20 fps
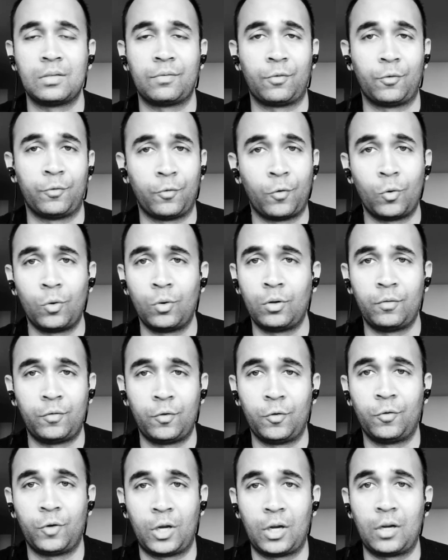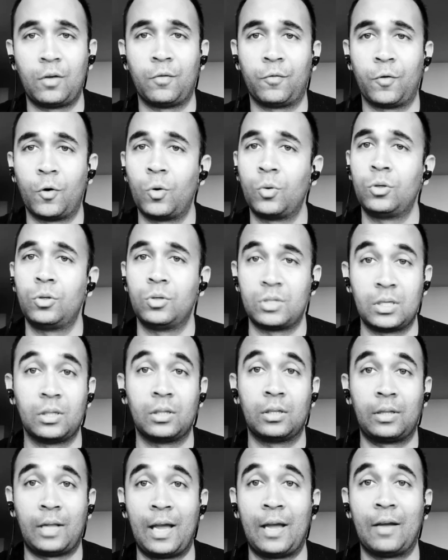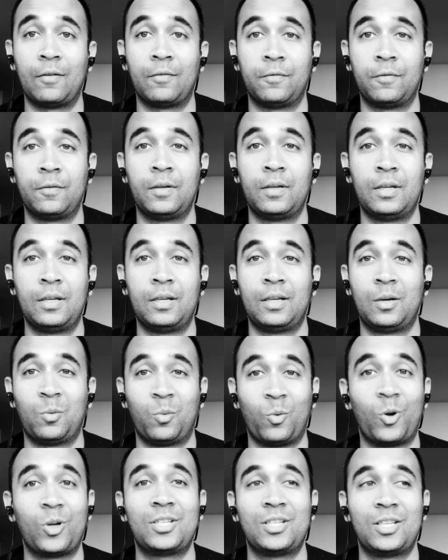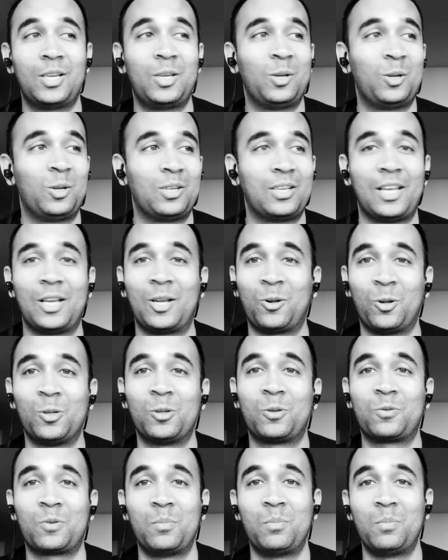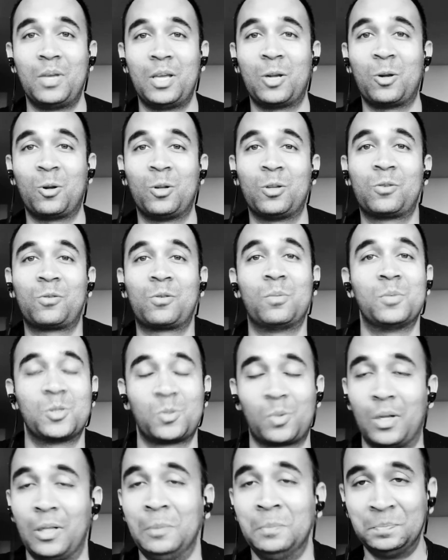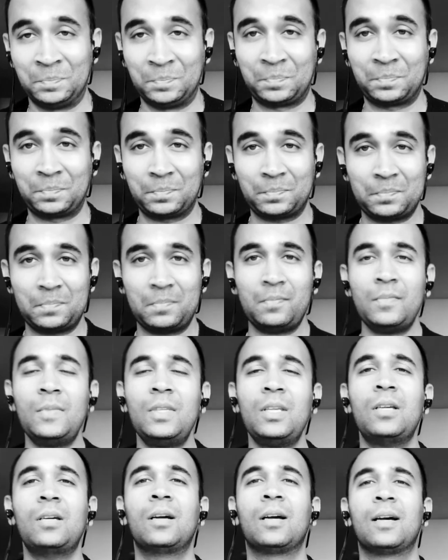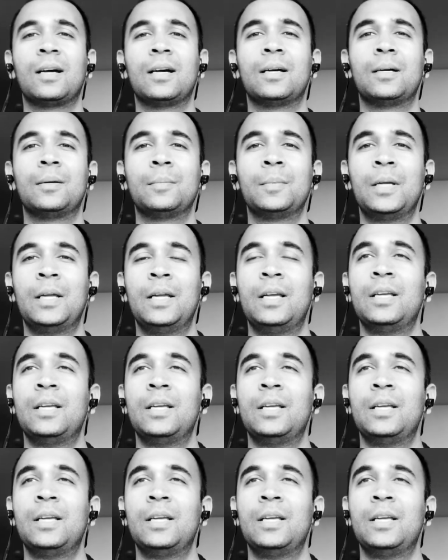If you forget your phone, you still have a watch that you could take calls from, make calls from as well.